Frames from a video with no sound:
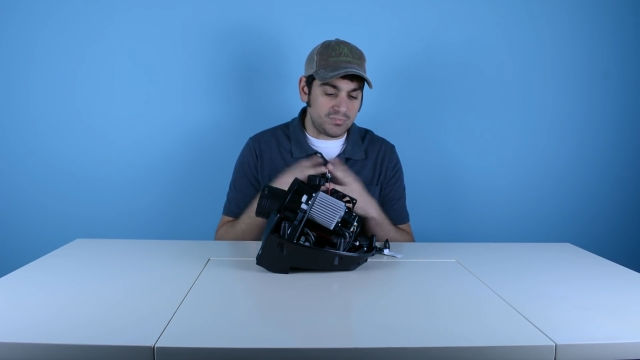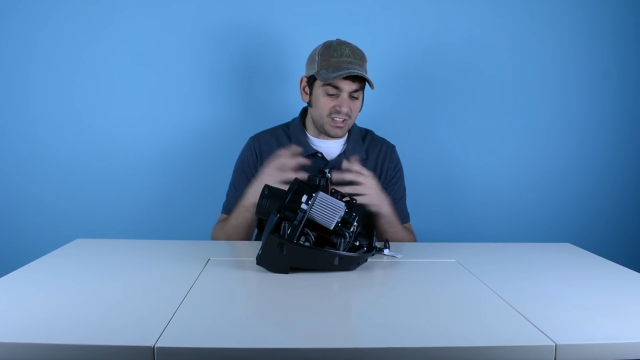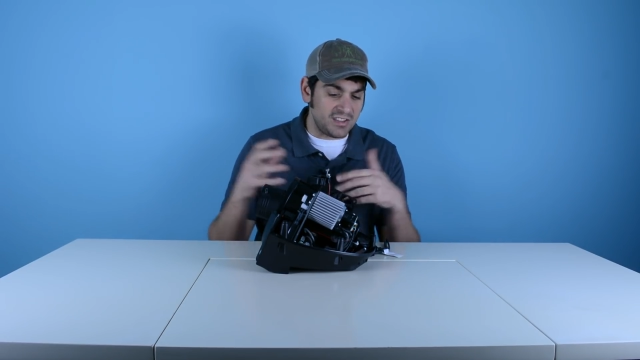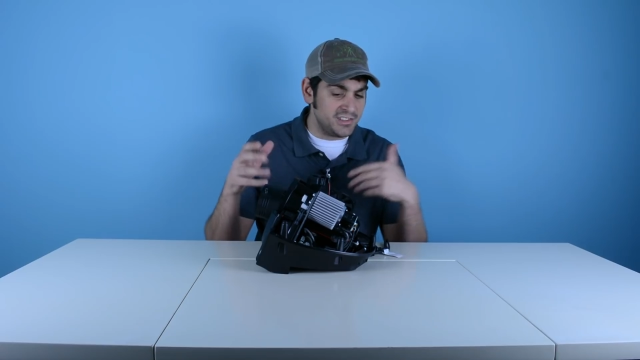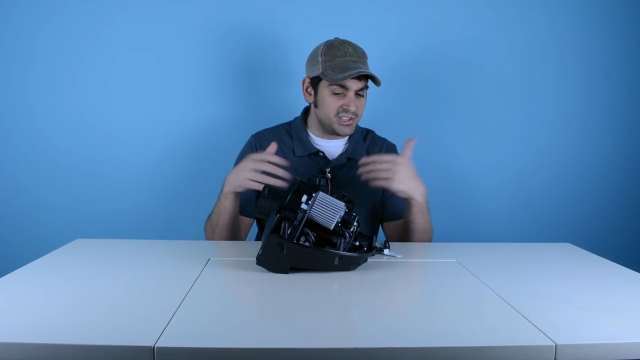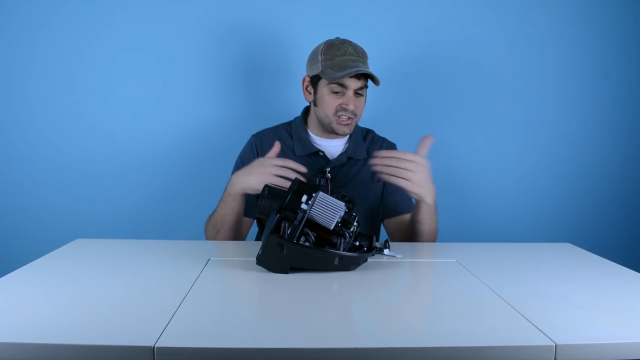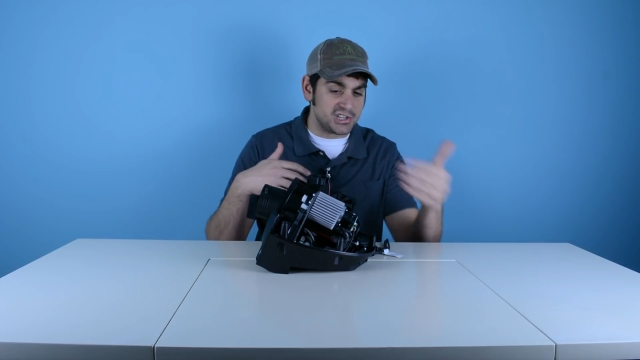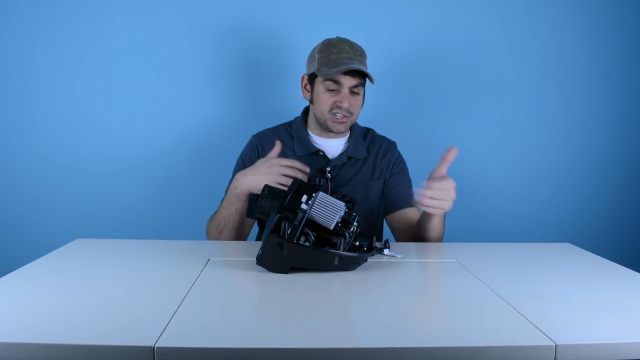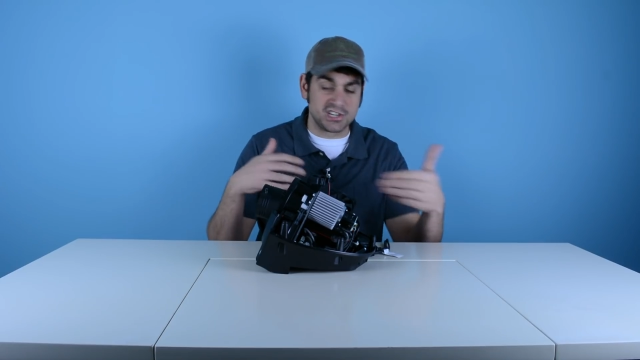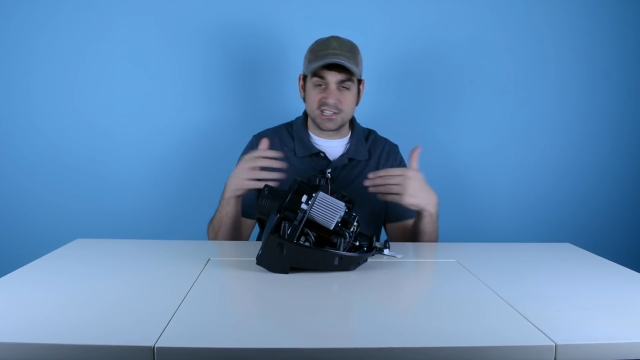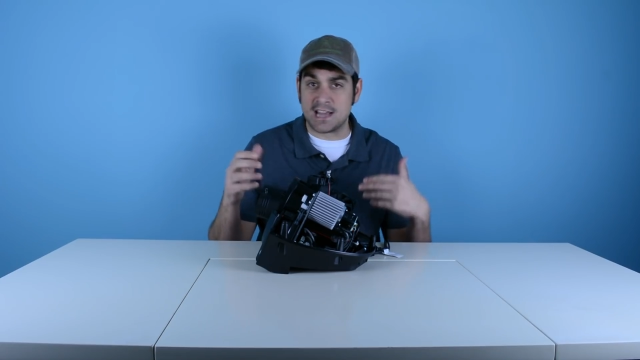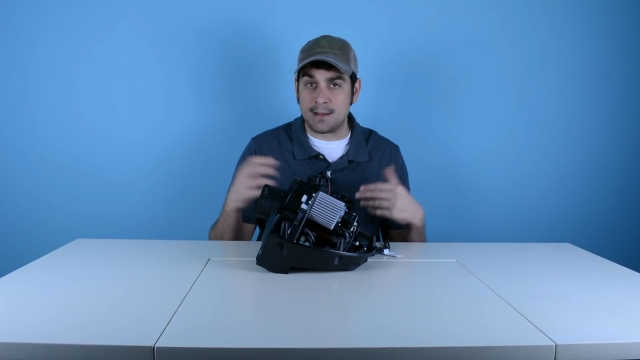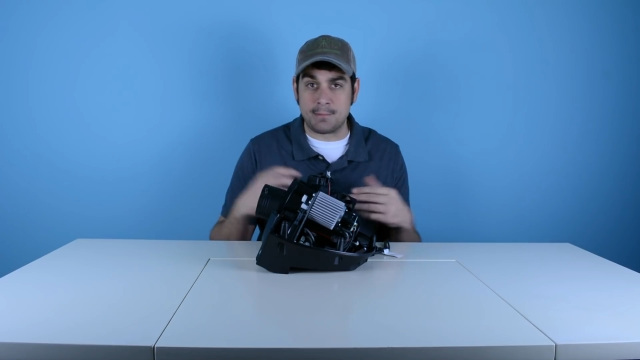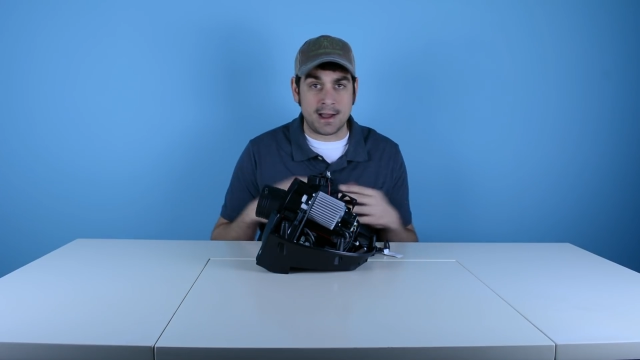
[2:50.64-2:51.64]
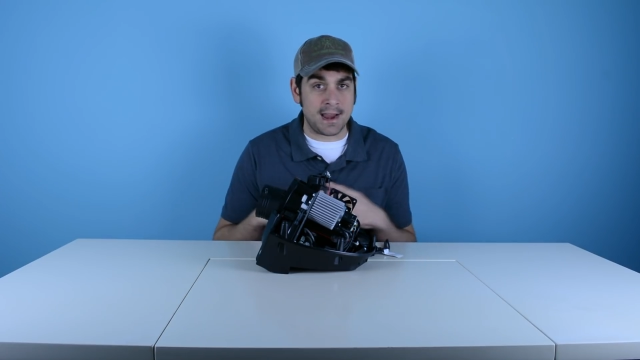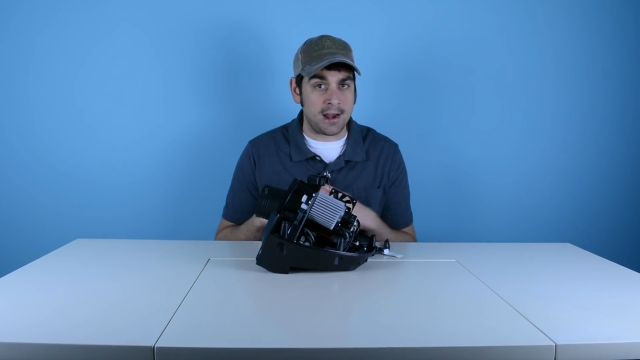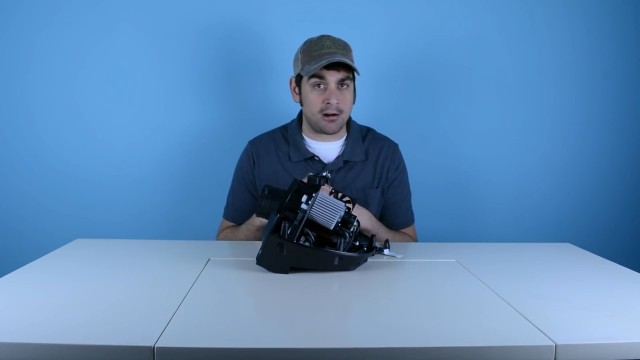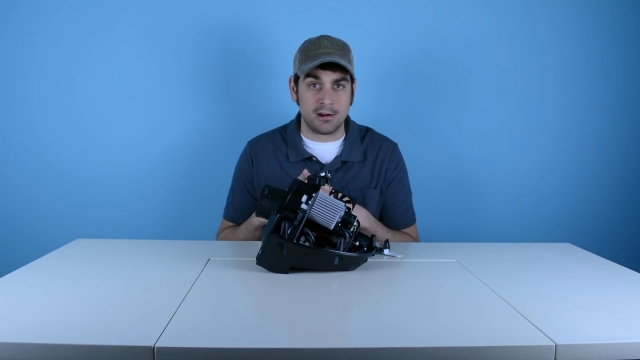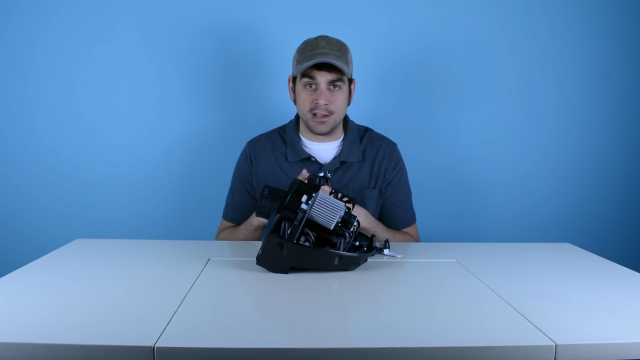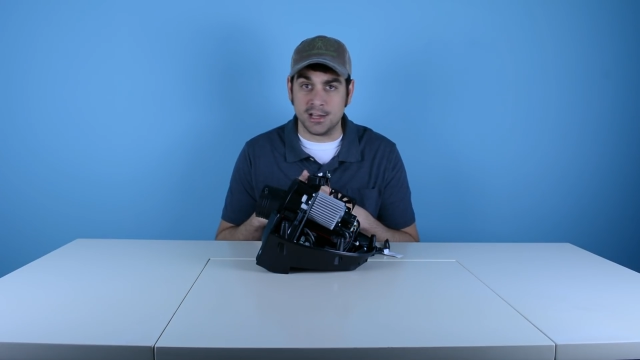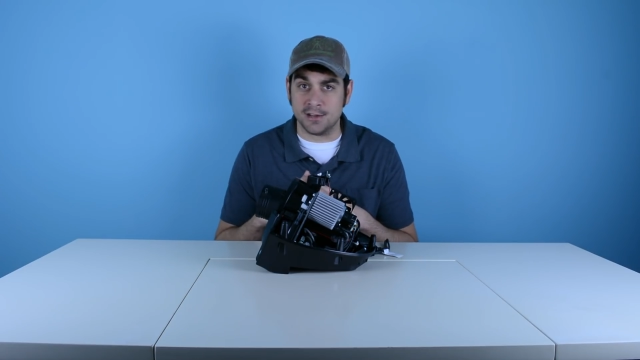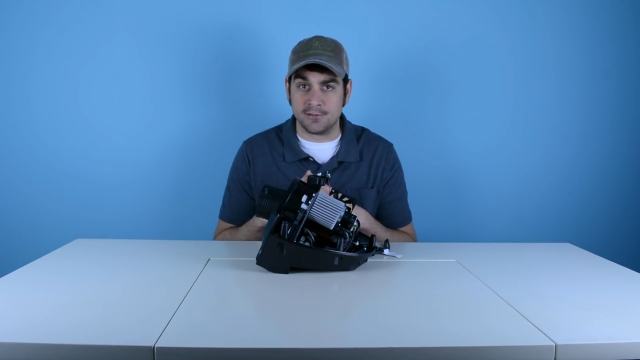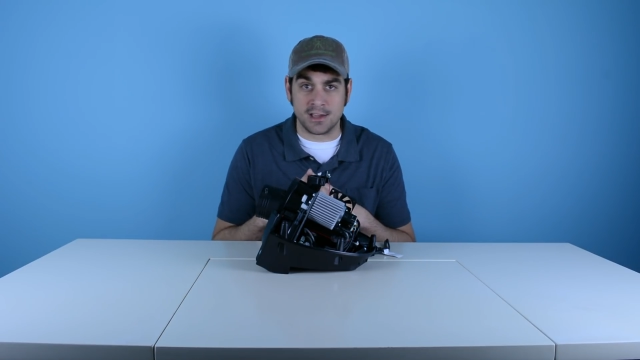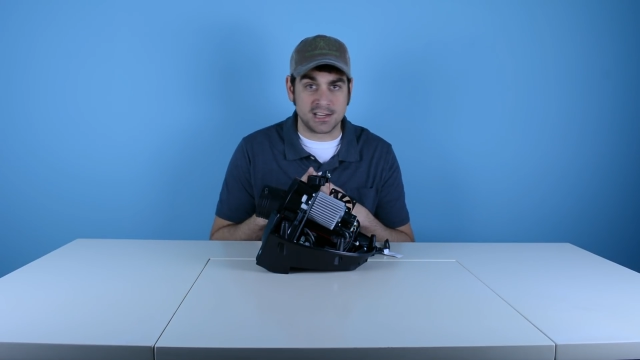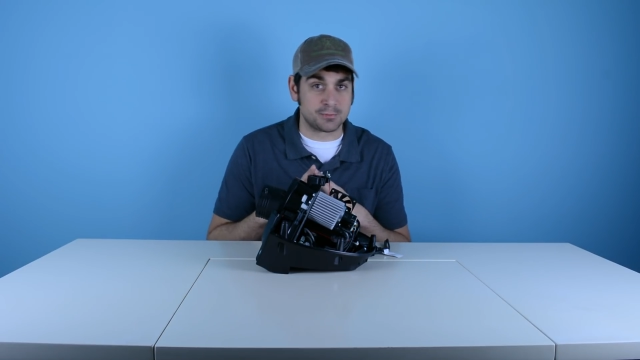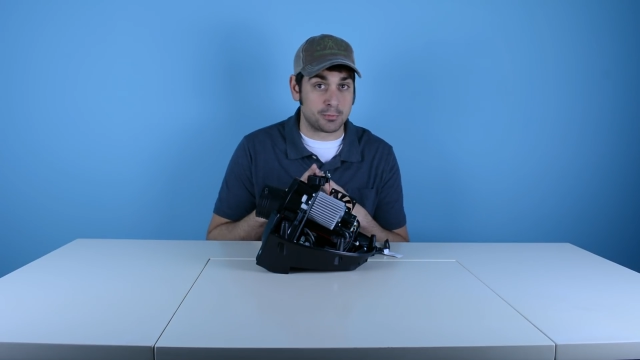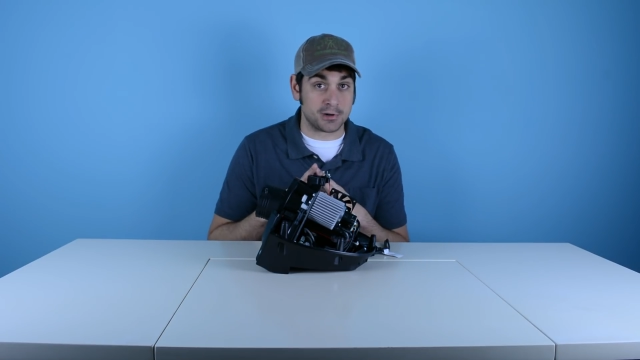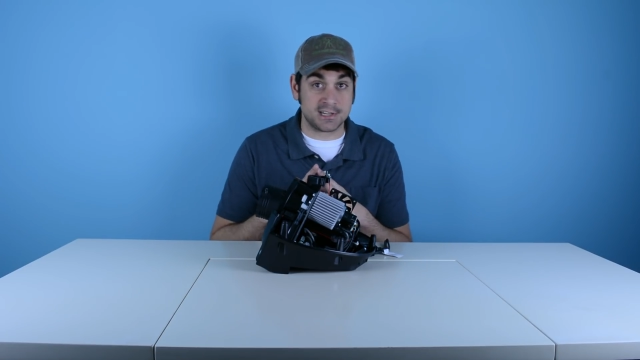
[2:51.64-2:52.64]
This is just not my area of
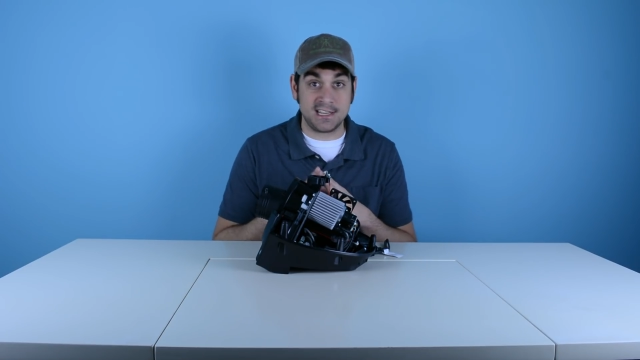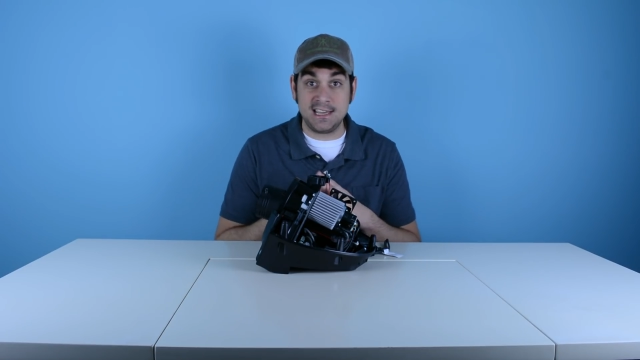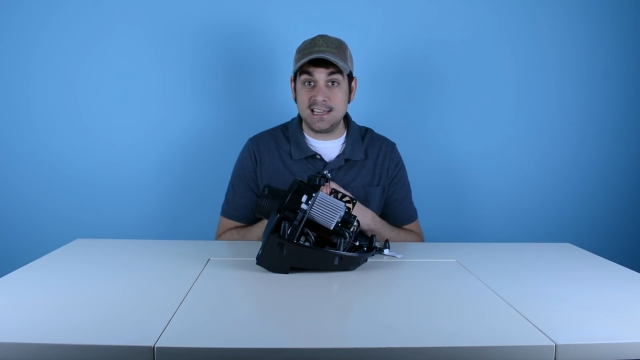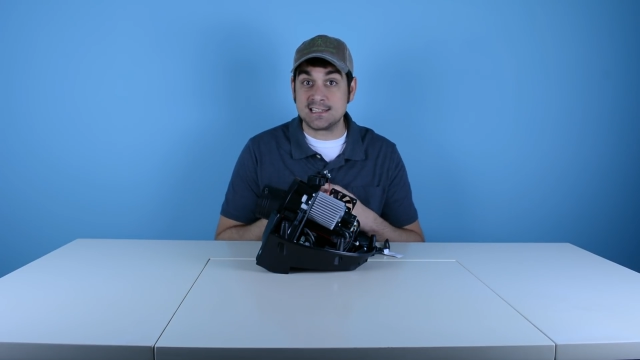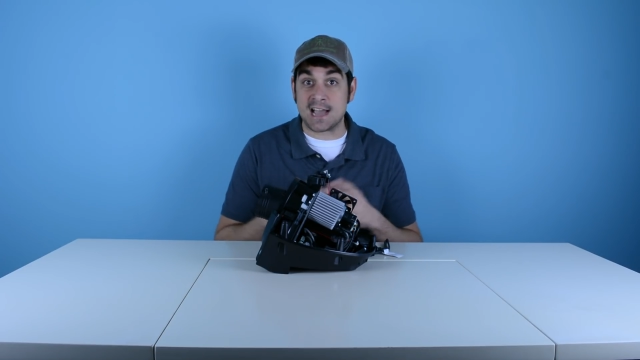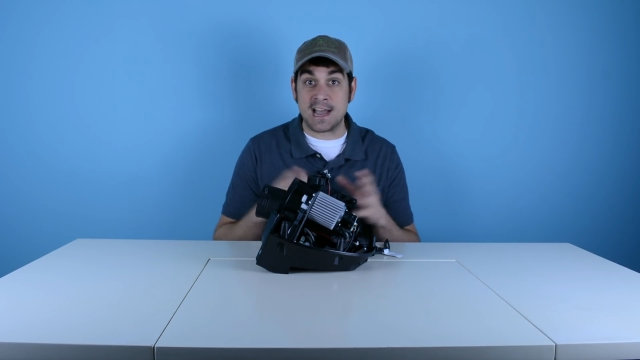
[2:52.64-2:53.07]
expertise.